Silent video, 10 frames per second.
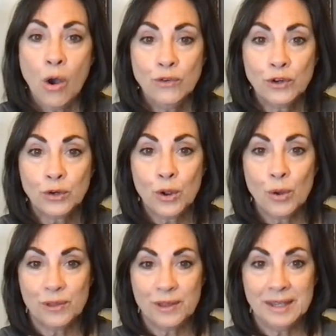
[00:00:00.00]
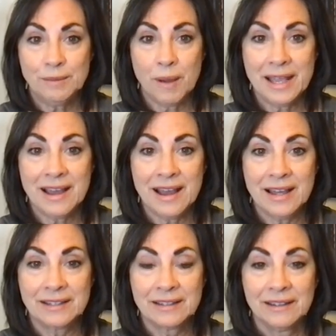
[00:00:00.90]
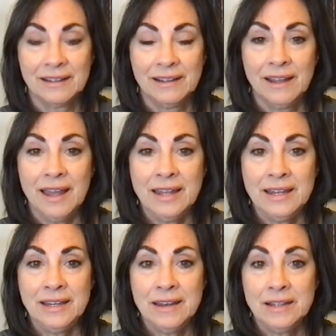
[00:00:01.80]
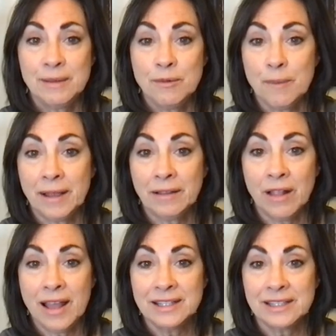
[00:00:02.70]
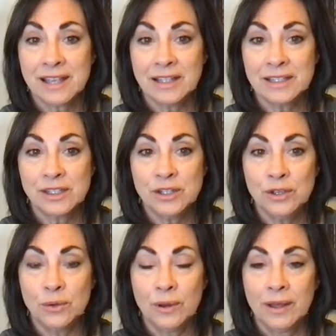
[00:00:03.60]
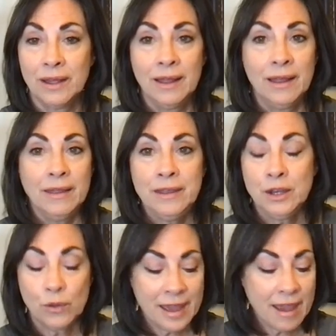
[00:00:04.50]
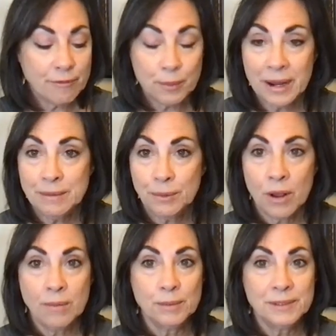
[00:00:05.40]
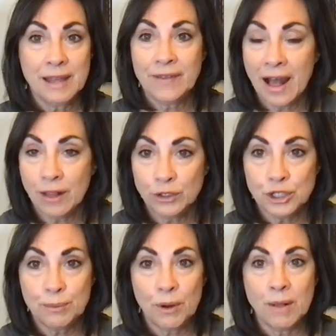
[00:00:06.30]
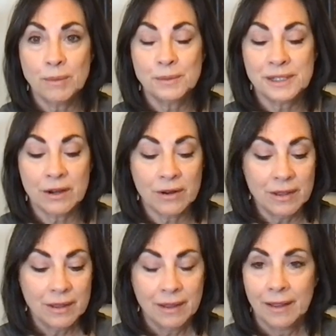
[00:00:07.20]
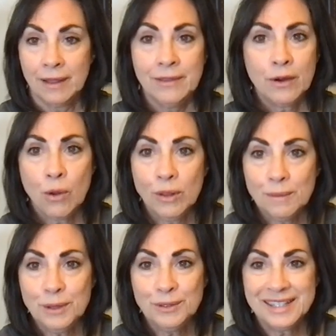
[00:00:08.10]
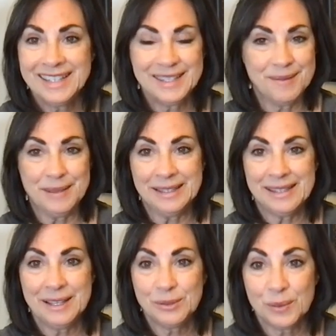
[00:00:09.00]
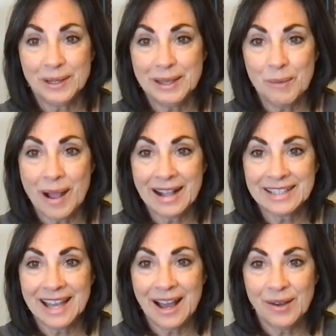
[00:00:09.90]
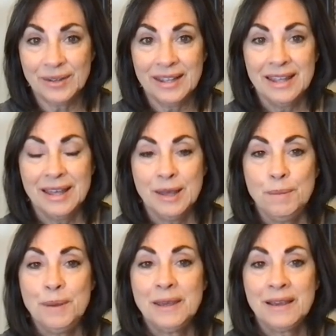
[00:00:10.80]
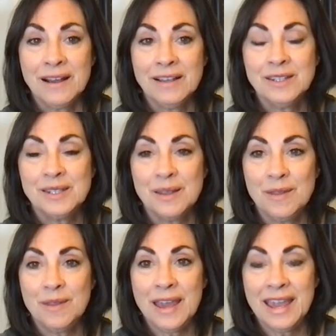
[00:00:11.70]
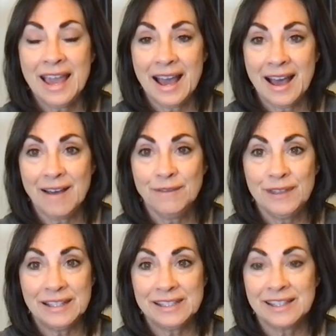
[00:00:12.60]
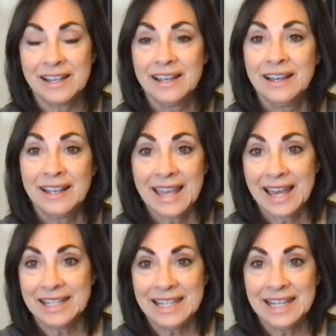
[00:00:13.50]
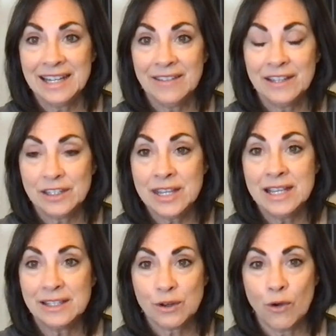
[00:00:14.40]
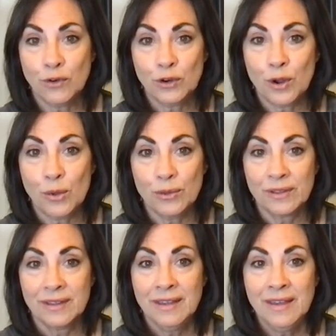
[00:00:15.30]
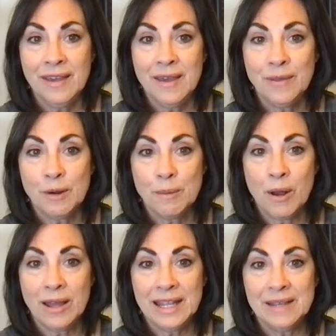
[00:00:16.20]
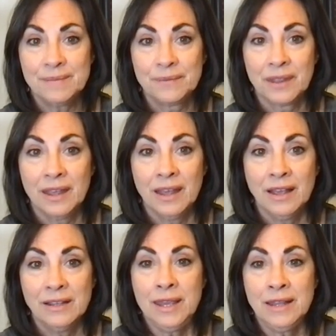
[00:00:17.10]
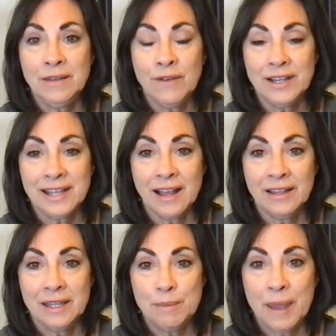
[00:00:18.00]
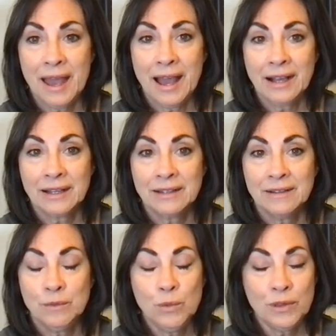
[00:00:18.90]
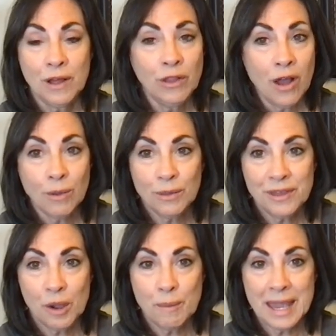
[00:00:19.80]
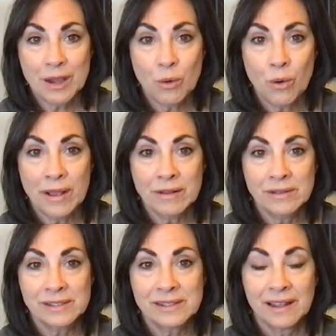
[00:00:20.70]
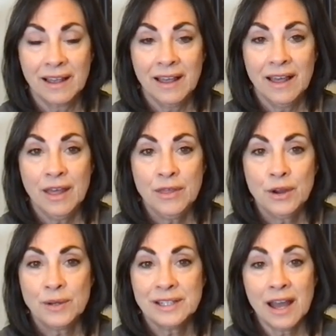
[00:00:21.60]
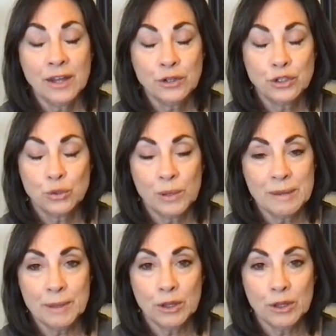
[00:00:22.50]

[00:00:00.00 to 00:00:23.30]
overgrowth in my gut and in some of my clients' guts too. They have brain problems, they have allergy problems, their whole immune system is really whacked out because they have this candida and this yeast overgrowth in their body. In the Vitality Pack, along with the omega oils, there is 120